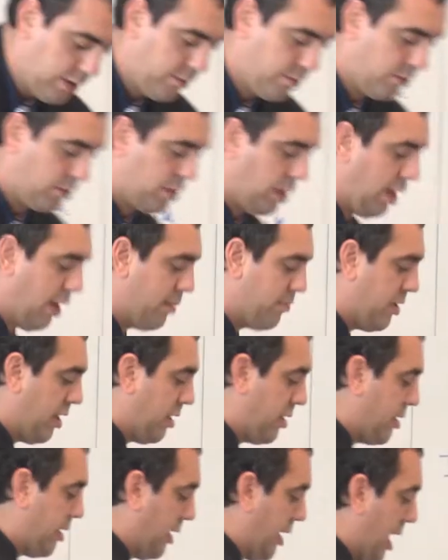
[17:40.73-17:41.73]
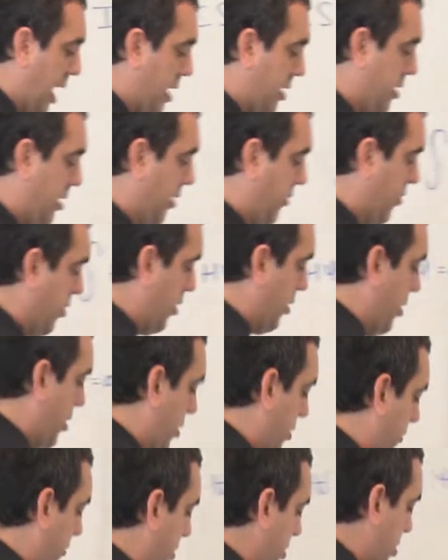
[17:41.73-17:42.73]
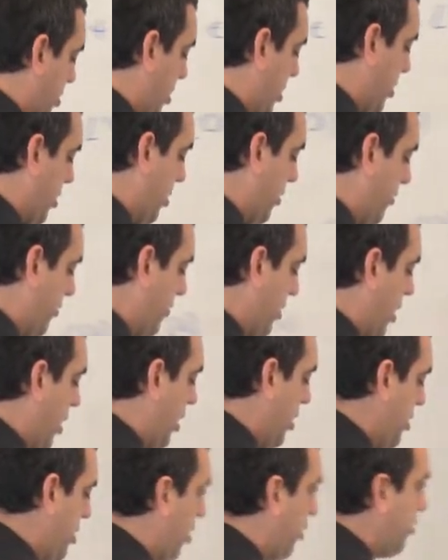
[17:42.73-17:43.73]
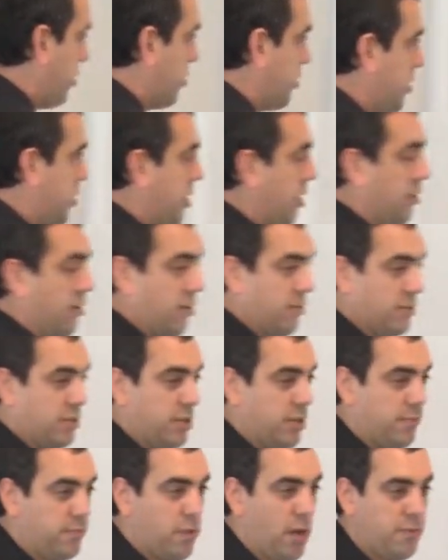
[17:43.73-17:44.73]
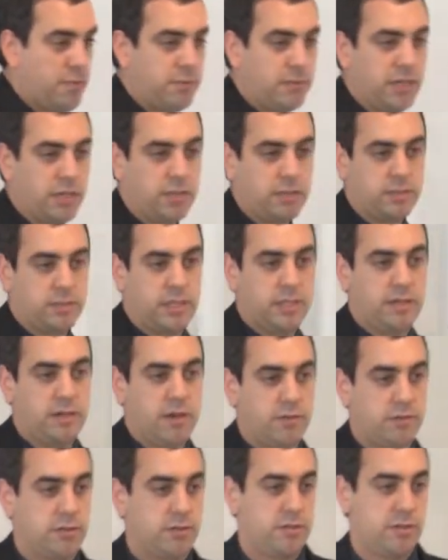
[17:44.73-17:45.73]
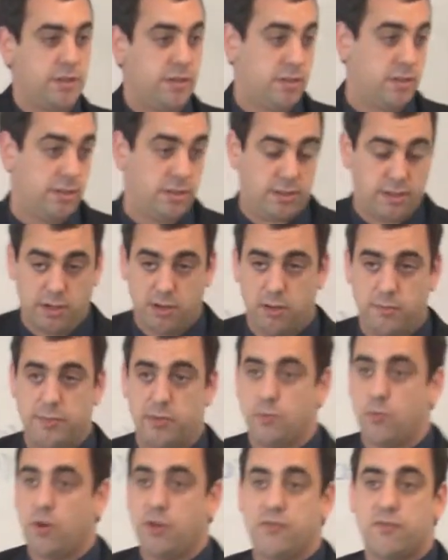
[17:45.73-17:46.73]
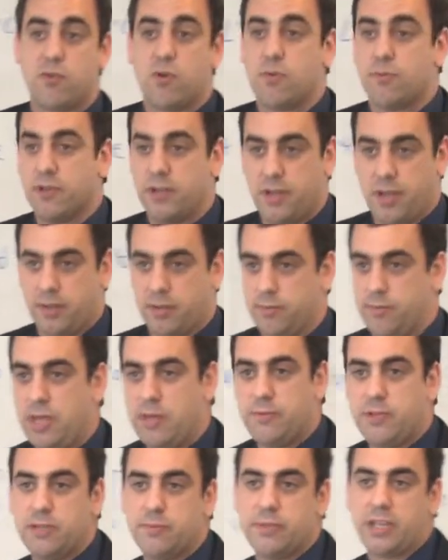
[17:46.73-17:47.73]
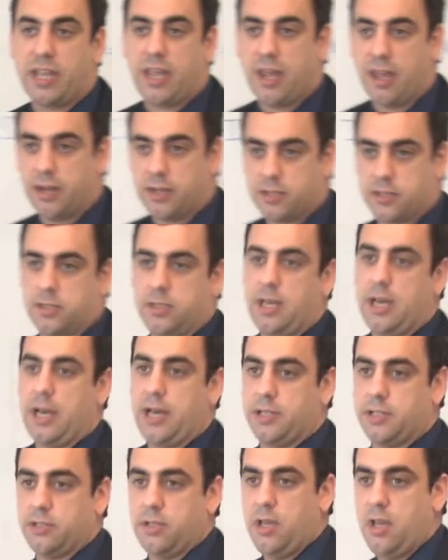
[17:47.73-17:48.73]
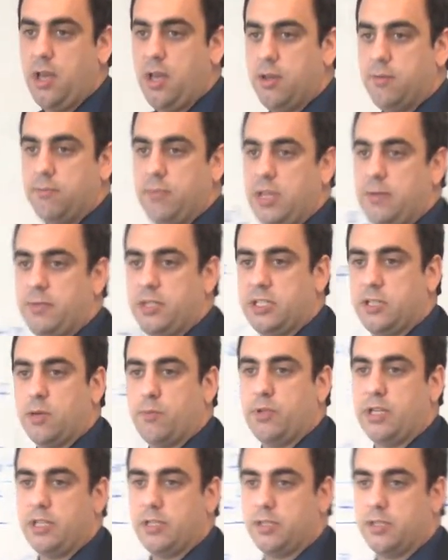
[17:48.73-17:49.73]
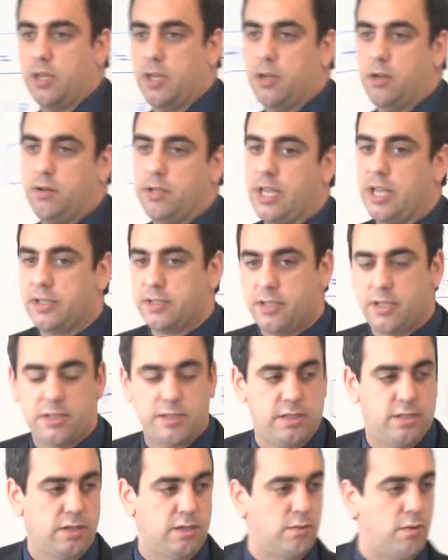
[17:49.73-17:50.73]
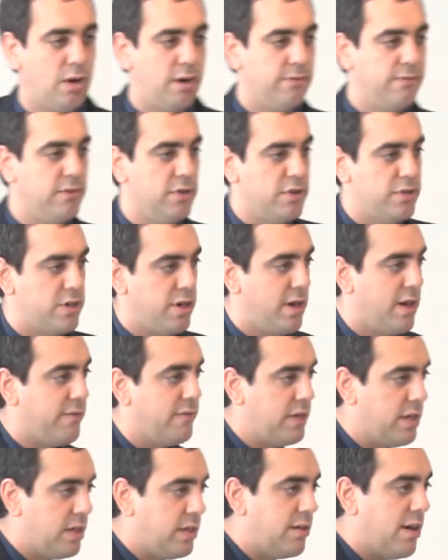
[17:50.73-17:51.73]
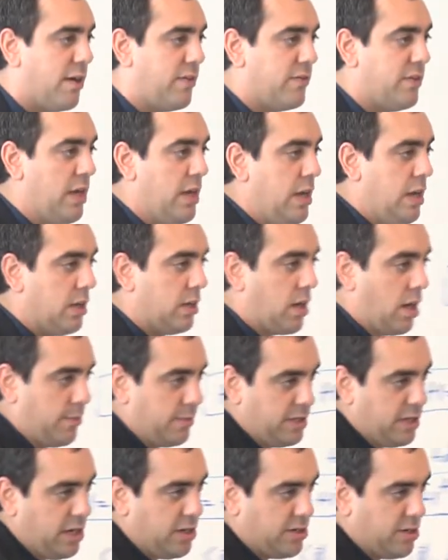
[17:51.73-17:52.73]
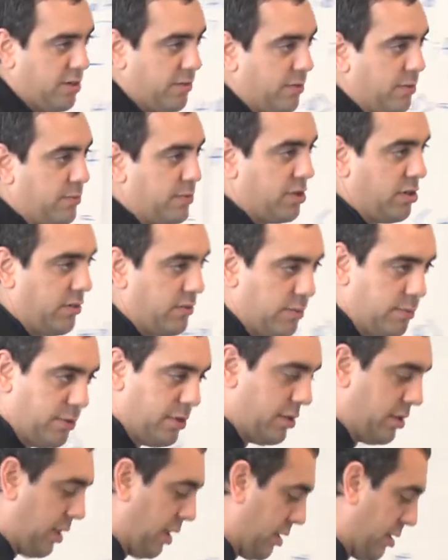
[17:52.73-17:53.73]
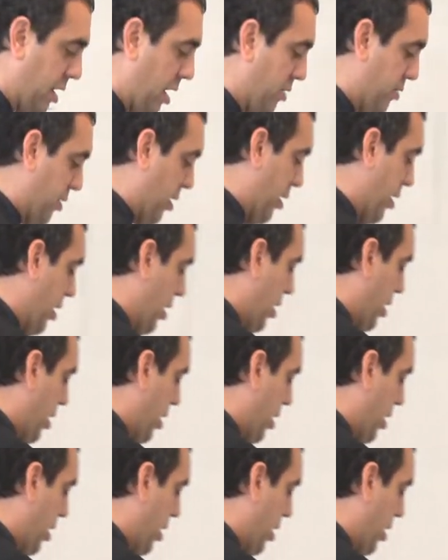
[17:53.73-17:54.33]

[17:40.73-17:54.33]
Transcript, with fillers: we'll talk about a stochastic ver version of Noether's theorem. So you've probably all seen Noether's theorem in one form or another, maybe in mechanics class. Maybe somebody has said, oh yes, this is the quantum version of it. You have commutation of observables, et cetera.